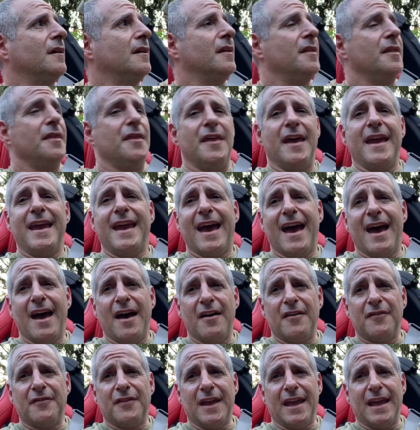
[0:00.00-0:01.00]
they
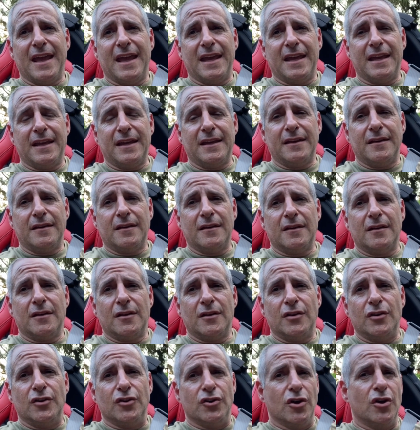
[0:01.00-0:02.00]
have a
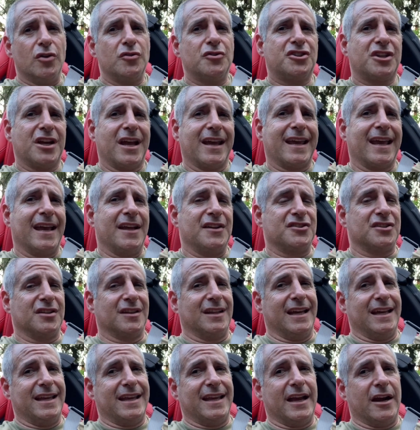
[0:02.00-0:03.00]
no check engine
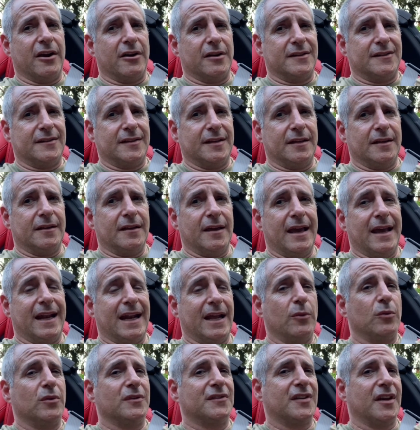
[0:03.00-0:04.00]
light guarantee, and I
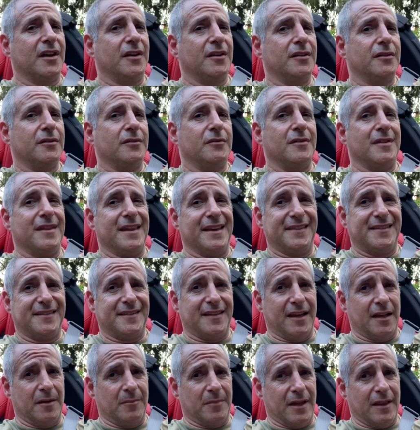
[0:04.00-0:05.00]
will tell you, they
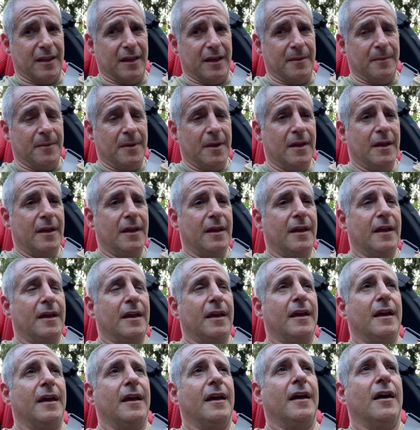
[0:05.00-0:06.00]
stand by that.
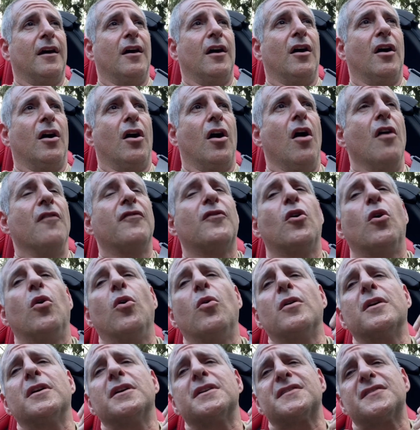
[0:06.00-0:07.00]
Of
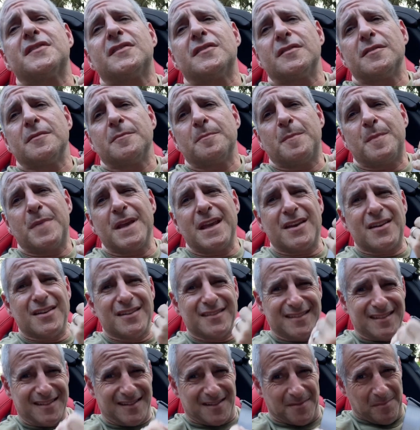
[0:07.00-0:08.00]
course, because
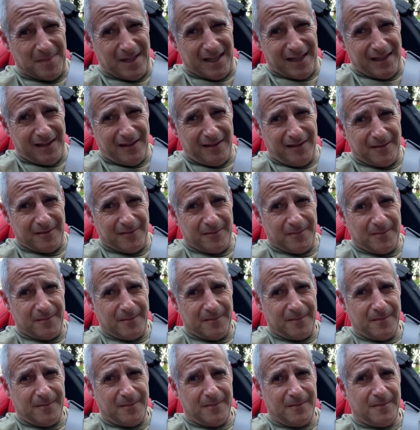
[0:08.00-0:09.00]
it's me,
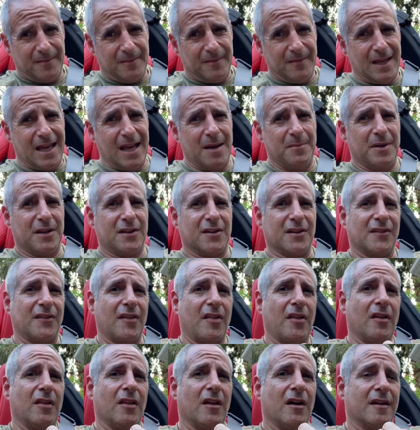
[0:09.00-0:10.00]
and because of the
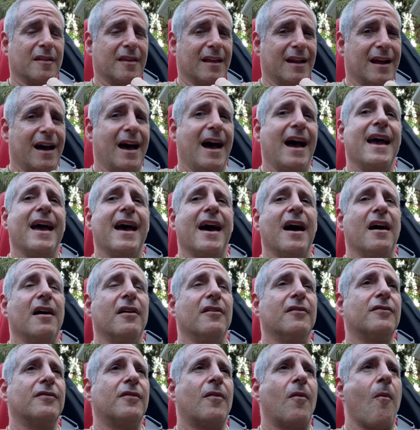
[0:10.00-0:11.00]
luck that I have,
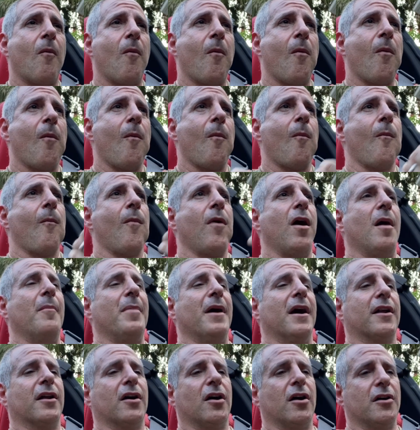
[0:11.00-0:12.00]
about
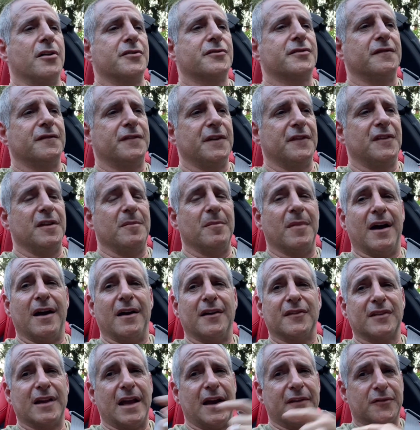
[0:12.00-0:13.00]
150 miles
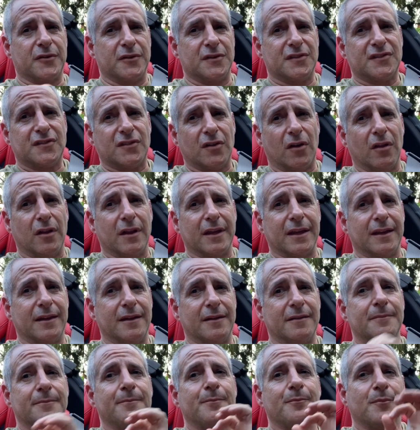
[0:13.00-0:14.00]
after installing it,
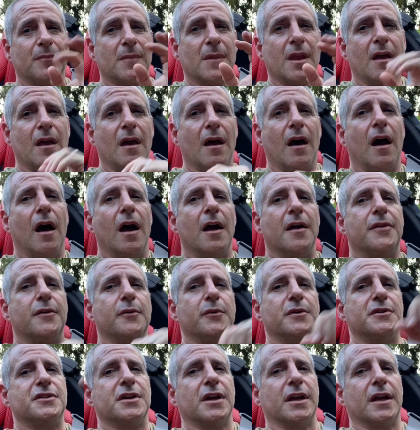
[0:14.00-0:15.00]
I threw a
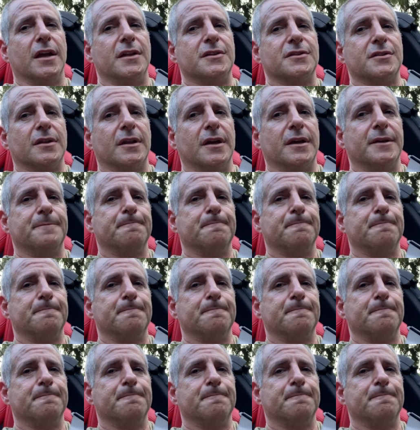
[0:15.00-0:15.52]
check engine light.